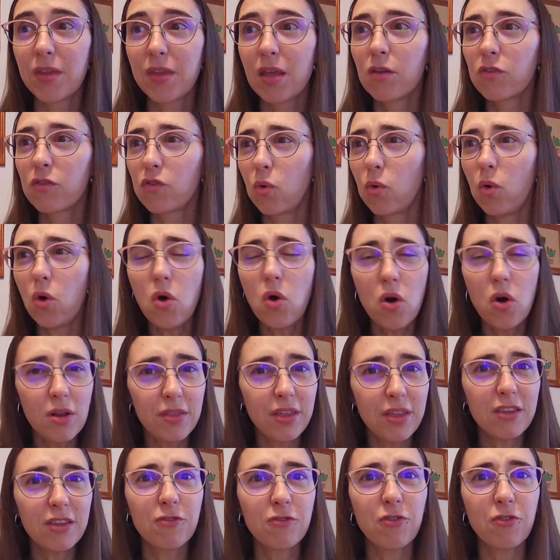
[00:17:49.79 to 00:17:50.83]
So all
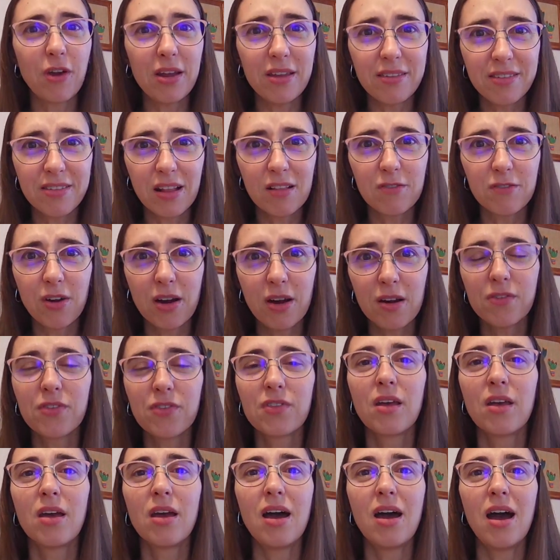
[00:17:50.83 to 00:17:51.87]
these phrasal
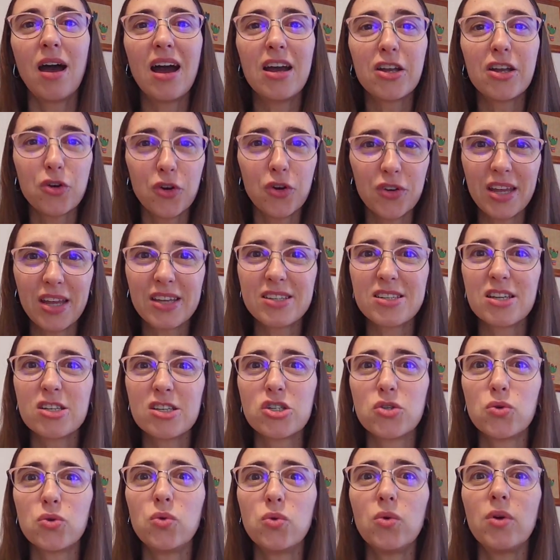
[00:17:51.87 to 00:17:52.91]
verbs are connected
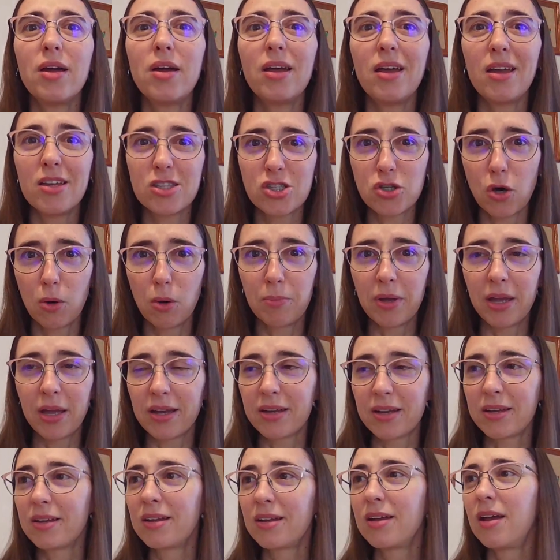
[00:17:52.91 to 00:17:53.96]
to a
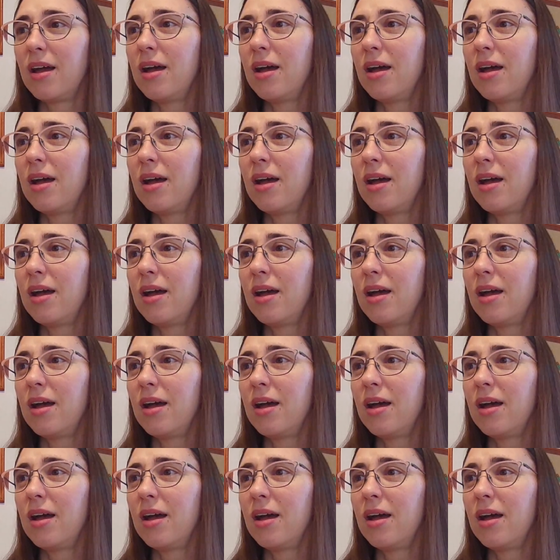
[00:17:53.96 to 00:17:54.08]
topic.